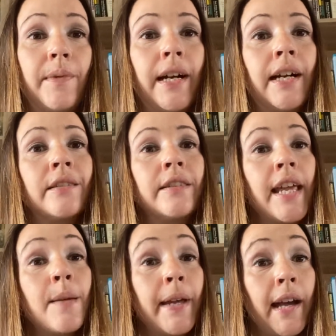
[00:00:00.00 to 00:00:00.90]
and
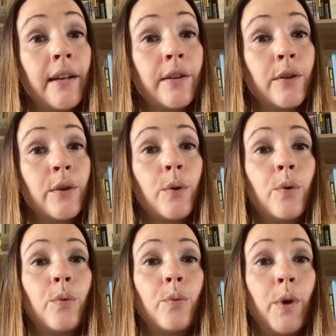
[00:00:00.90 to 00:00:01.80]
they began
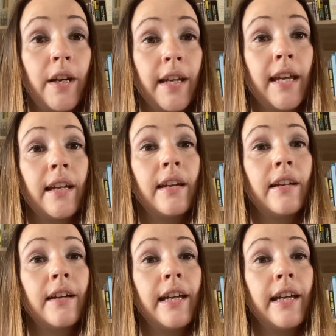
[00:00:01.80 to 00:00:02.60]
working